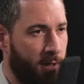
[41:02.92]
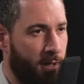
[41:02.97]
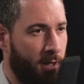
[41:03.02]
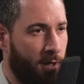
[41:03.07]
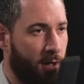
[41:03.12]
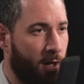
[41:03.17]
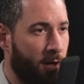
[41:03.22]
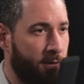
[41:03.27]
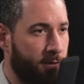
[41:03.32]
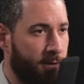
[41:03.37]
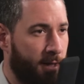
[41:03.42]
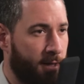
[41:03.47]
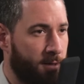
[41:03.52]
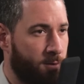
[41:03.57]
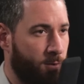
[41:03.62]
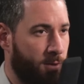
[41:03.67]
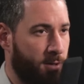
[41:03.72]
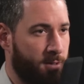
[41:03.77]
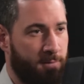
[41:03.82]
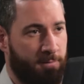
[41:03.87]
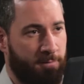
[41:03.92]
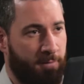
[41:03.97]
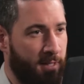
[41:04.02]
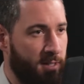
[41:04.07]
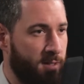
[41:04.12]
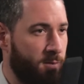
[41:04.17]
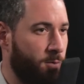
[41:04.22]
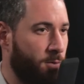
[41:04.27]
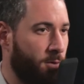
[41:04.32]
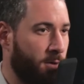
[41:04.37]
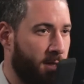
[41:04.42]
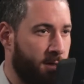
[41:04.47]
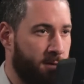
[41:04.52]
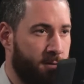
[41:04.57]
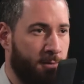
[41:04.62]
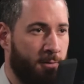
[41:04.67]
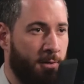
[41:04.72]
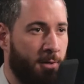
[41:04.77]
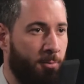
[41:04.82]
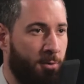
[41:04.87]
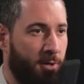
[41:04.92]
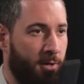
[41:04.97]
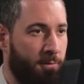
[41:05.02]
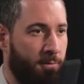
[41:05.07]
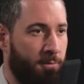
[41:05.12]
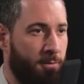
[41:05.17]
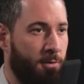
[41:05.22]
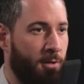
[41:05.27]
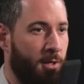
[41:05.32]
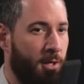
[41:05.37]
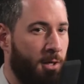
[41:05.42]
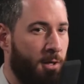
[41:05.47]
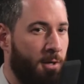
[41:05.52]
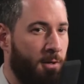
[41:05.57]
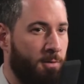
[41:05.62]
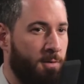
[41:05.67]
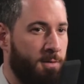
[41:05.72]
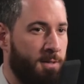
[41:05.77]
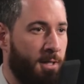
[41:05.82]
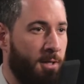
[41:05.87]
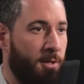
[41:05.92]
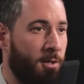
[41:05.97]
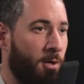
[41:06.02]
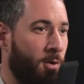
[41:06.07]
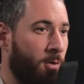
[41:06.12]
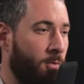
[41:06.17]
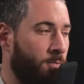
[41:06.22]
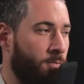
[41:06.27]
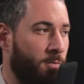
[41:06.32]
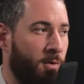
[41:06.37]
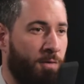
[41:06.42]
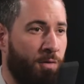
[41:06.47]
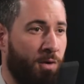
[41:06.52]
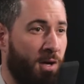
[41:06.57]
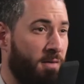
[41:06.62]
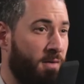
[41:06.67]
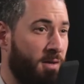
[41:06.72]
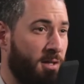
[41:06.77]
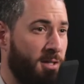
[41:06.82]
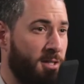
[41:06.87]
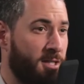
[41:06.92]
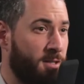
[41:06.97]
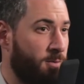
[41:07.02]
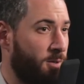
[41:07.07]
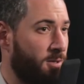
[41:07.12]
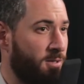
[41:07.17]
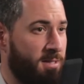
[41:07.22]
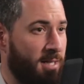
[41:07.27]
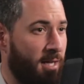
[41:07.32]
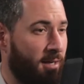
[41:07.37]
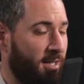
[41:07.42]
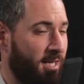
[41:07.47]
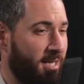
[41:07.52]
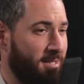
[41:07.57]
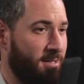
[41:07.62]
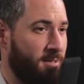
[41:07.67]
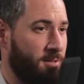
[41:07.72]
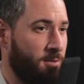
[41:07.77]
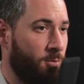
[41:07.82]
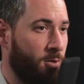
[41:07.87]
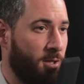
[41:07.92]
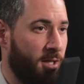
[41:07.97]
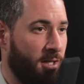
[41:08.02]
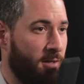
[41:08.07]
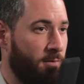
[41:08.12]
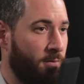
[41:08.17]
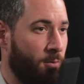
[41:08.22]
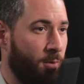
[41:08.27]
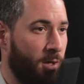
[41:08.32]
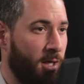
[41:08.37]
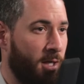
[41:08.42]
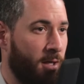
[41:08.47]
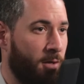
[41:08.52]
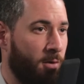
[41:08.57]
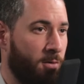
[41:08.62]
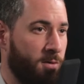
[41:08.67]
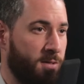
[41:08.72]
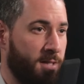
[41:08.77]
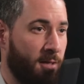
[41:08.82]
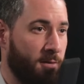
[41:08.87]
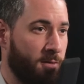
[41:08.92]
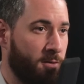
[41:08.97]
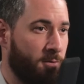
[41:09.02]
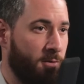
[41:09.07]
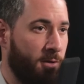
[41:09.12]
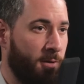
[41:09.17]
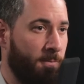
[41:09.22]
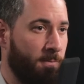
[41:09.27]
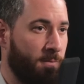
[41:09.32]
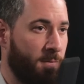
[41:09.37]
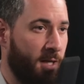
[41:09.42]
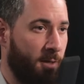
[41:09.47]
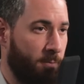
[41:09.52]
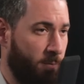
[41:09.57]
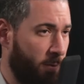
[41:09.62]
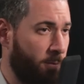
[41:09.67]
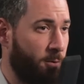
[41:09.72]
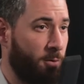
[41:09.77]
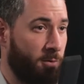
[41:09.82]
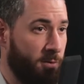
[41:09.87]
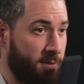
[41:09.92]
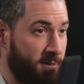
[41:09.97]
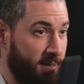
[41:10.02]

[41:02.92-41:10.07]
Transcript: media contacts, whether it's Facebook, Instagram, whatever, mm-hmm. to say, you know, if you have any spare sunglasses you want to give away or sunscreen, yeah. and people